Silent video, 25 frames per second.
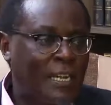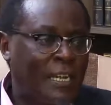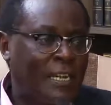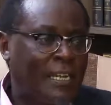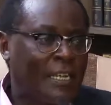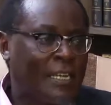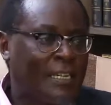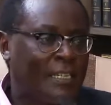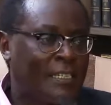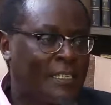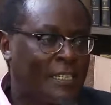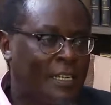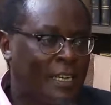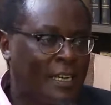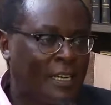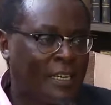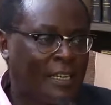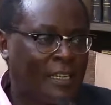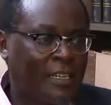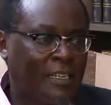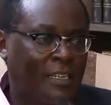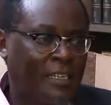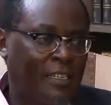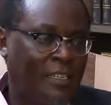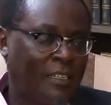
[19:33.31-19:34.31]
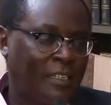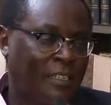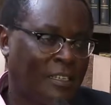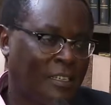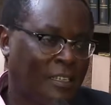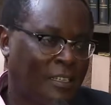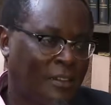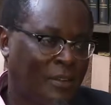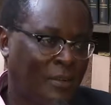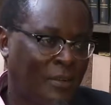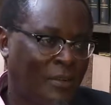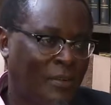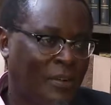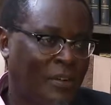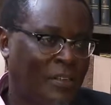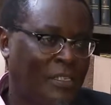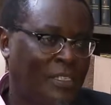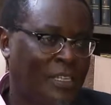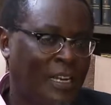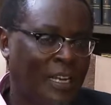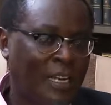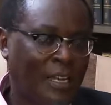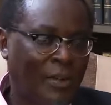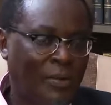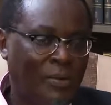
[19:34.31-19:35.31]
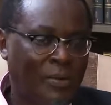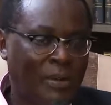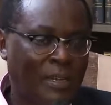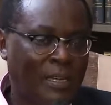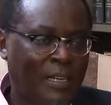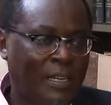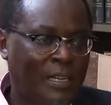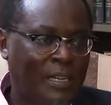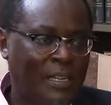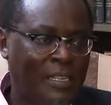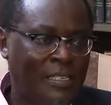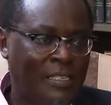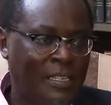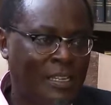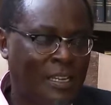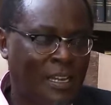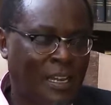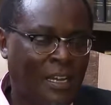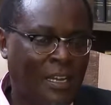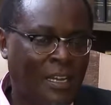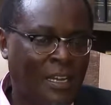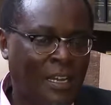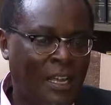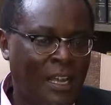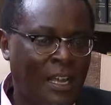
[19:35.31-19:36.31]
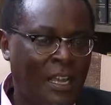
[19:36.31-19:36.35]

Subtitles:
like a duck, walks like one, it is a duck.